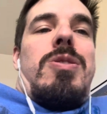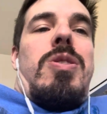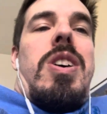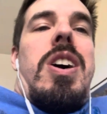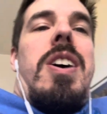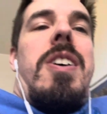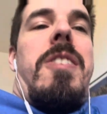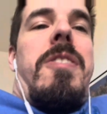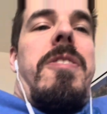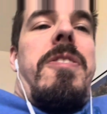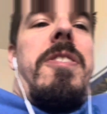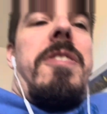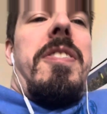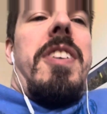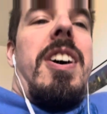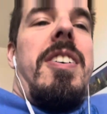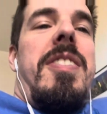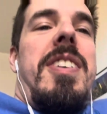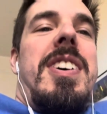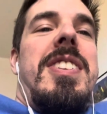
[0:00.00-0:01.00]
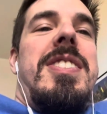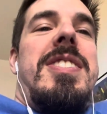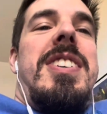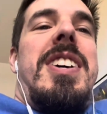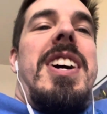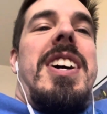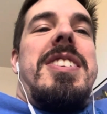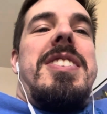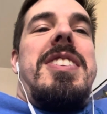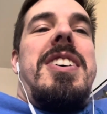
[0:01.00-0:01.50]
Robert from HobbyMan
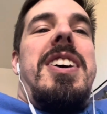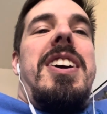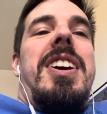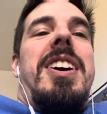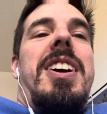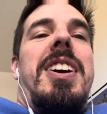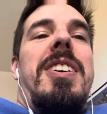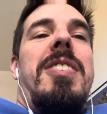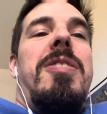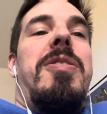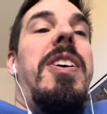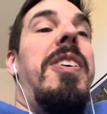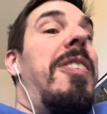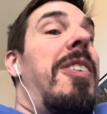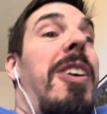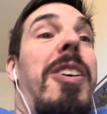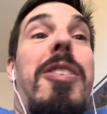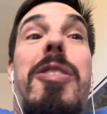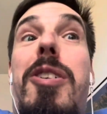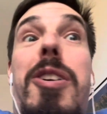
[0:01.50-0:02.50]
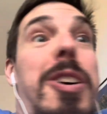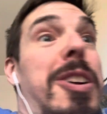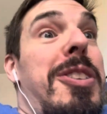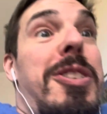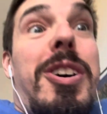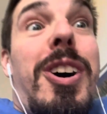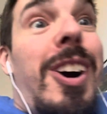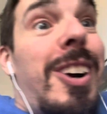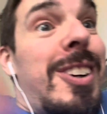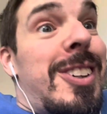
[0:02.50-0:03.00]
ZXC. Remember, one
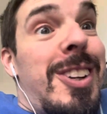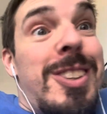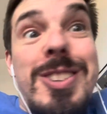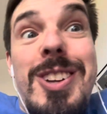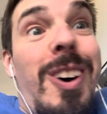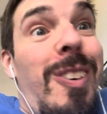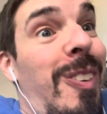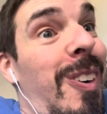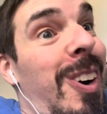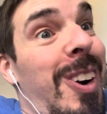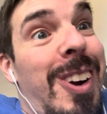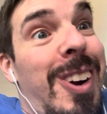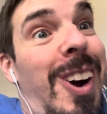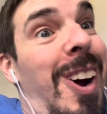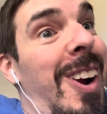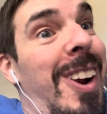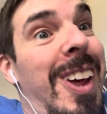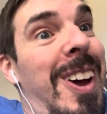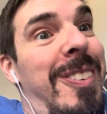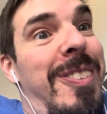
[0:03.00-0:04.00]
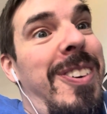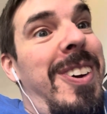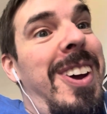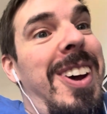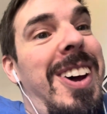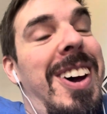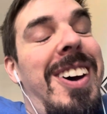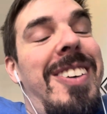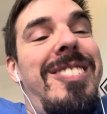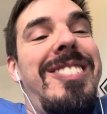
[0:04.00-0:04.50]
talk does not work on
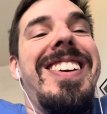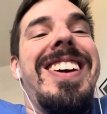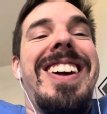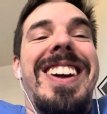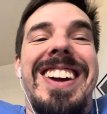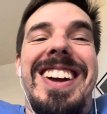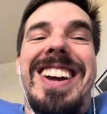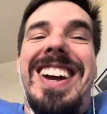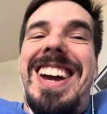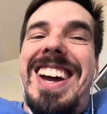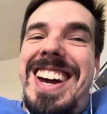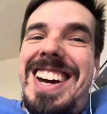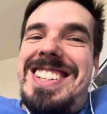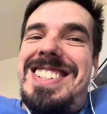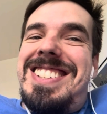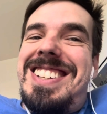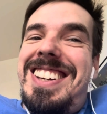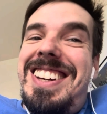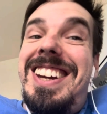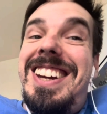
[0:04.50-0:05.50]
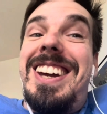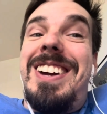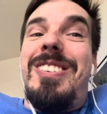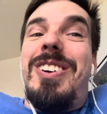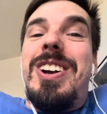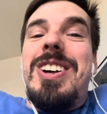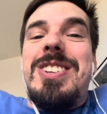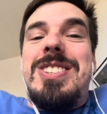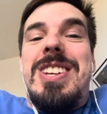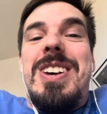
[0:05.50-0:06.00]
FM. KXTE
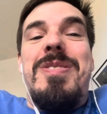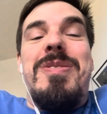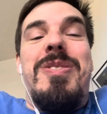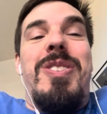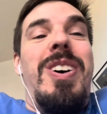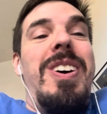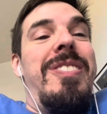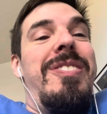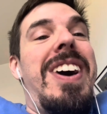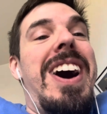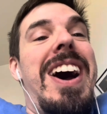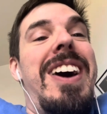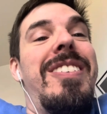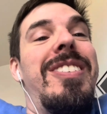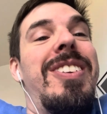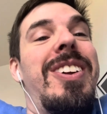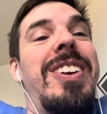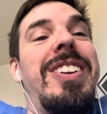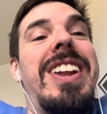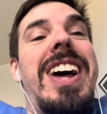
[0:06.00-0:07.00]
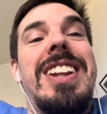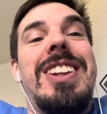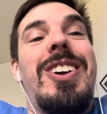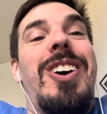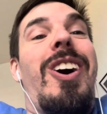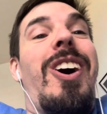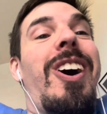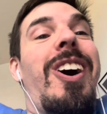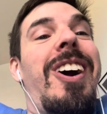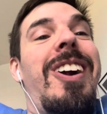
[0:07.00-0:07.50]
107.5 learned that
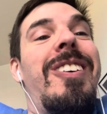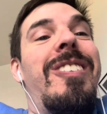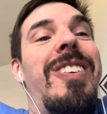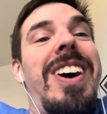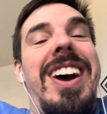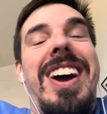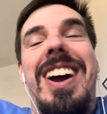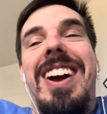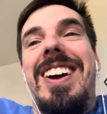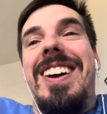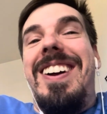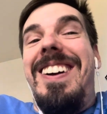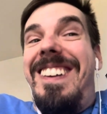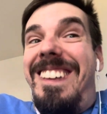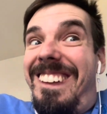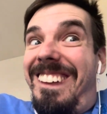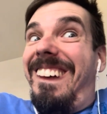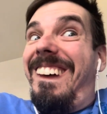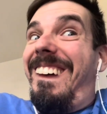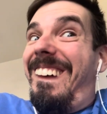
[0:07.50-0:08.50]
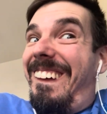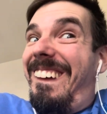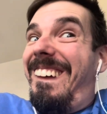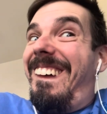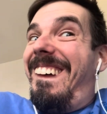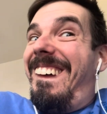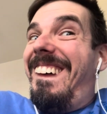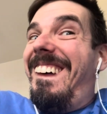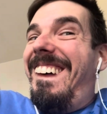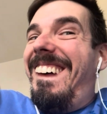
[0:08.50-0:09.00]
the hard way.
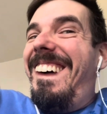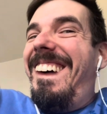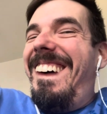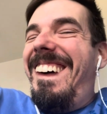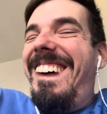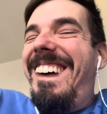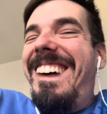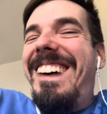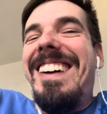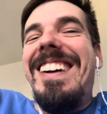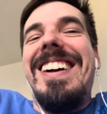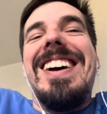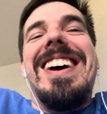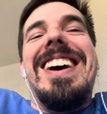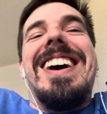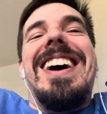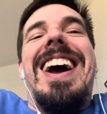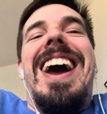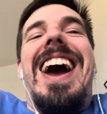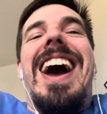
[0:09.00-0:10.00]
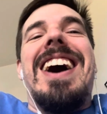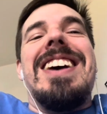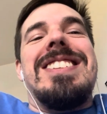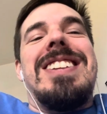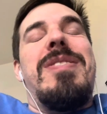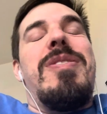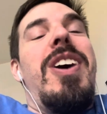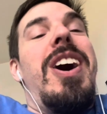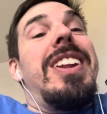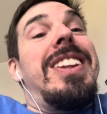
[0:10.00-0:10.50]
Ooh, as
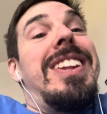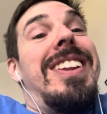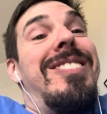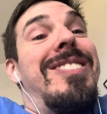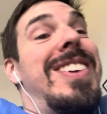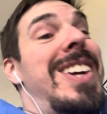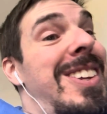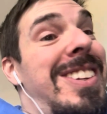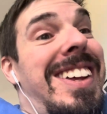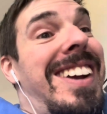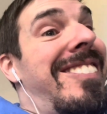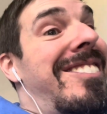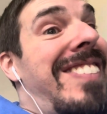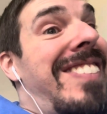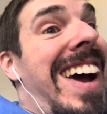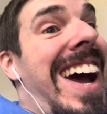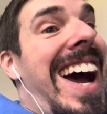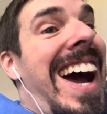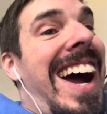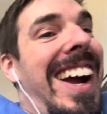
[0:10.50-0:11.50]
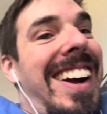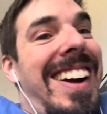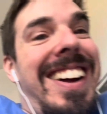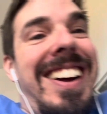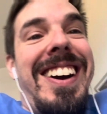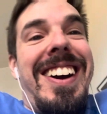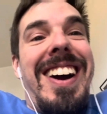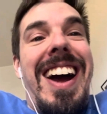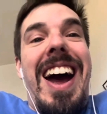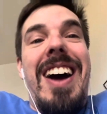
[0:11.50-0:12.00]
they brought the music back
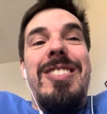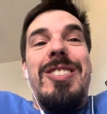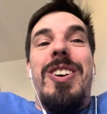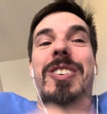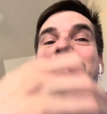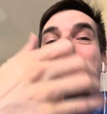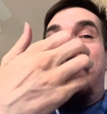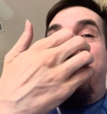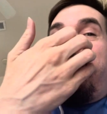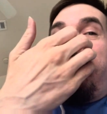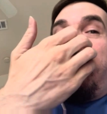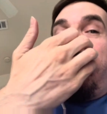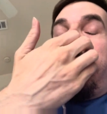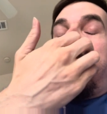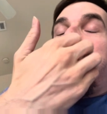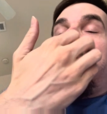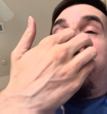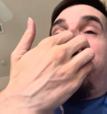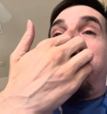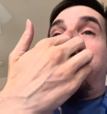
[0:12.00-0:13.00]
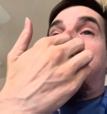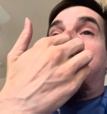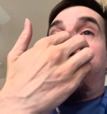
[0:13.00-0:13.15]
after flipping